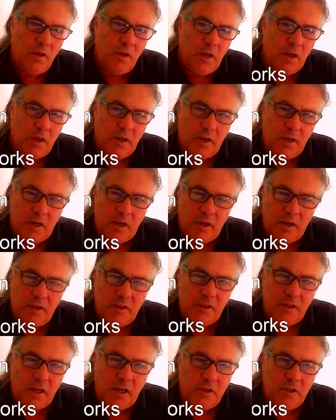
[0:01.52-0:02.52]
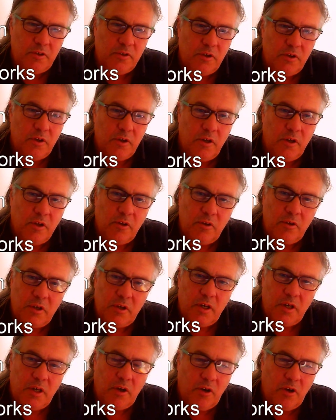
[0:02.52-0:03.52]
Yeah, uh, good day to you. Look,
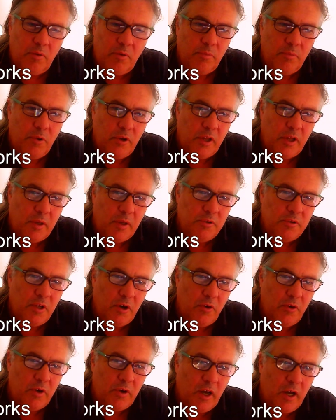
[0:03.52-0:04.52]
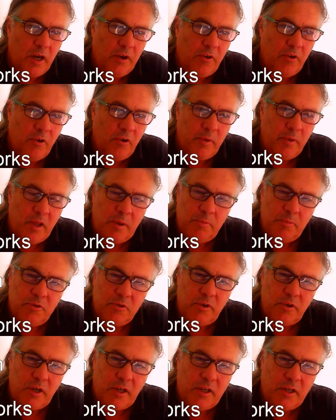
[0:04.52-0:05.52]
uh, my name's Noel Gardner. I'm an
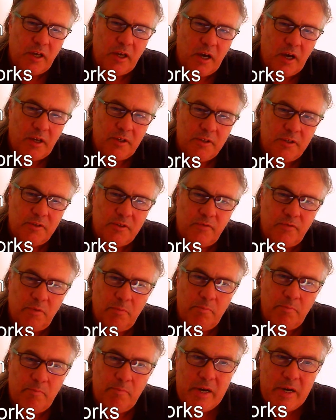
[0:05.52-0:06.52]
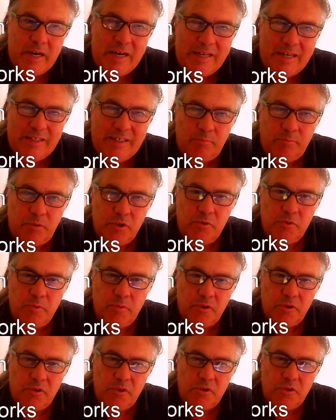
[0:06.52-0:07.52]
abstract artist from uh,
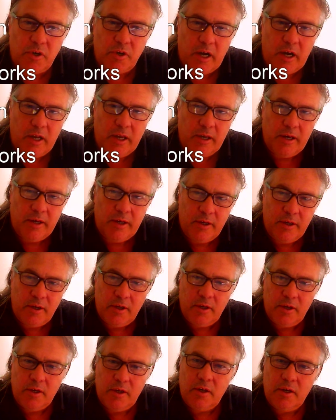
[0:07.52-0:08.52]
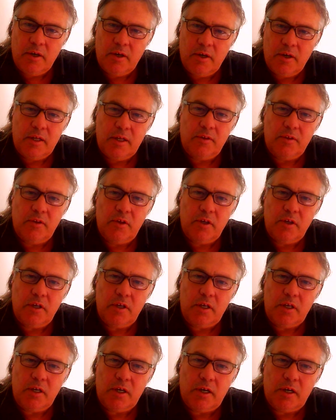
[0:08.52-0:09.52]
Brisbane, Australia.
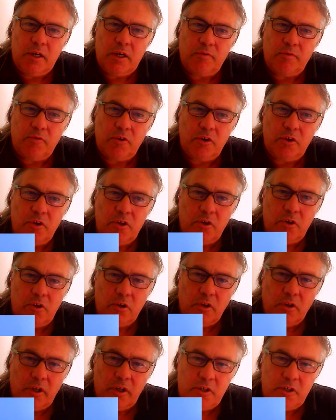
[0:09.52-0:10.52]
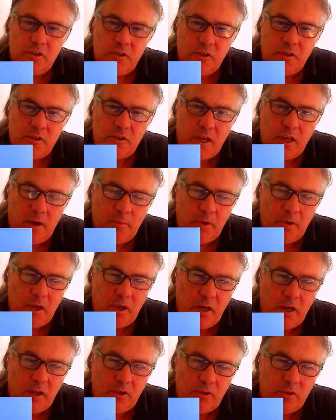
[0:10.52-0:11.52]
The, uh, I've got a new collection that's
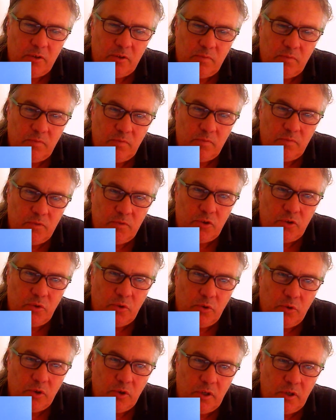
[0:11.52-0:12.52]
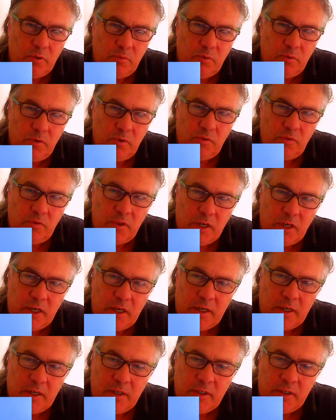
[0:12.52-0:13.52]
coming out shortly with
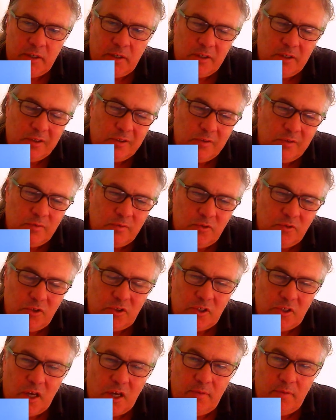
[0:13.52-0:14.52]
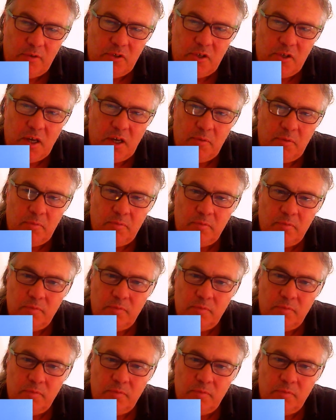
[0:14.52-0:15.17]
uh, just over ten,